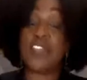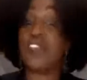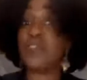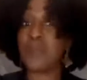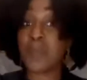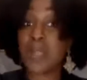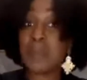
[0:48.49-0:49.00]
you've
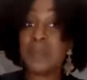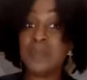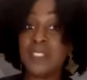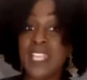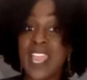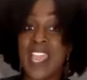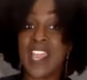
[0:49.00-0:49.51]
probably
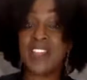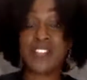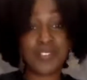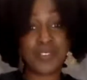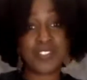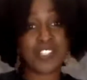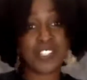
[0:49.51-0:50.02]
had
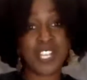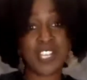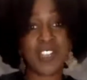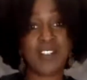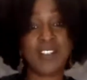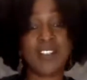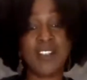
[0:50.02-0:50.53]
your share